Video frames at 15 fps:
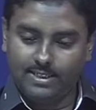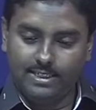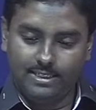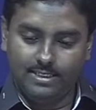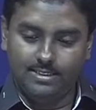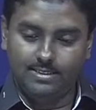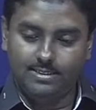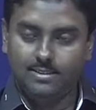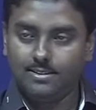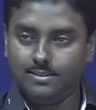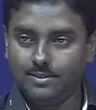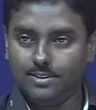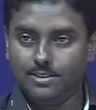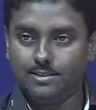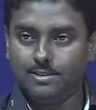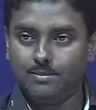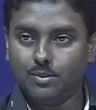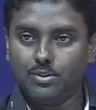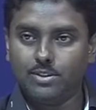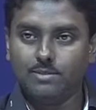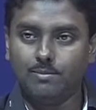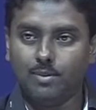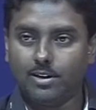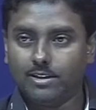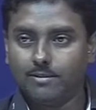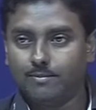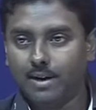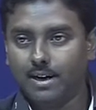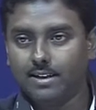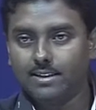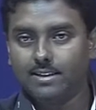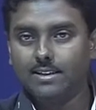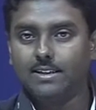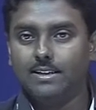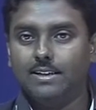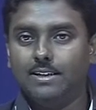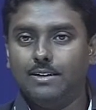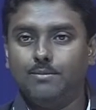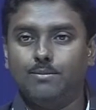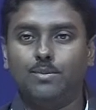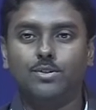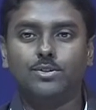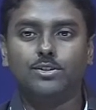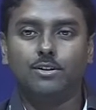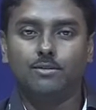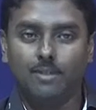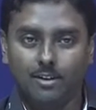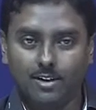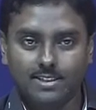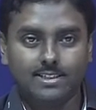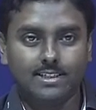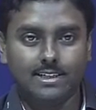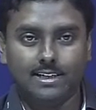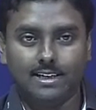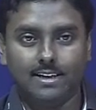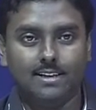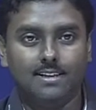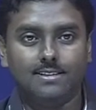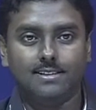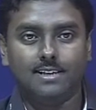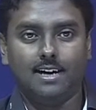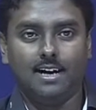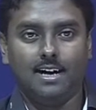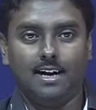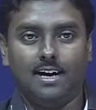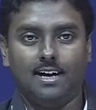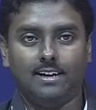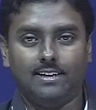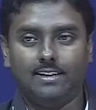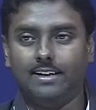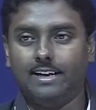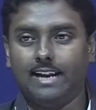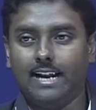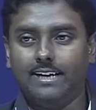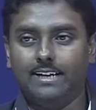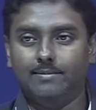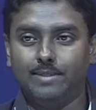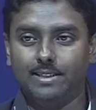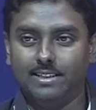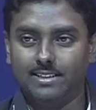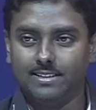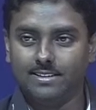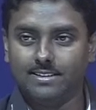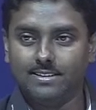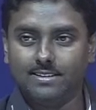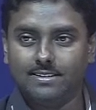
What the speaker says: is, which is the most important part, most of our signals are random in nature.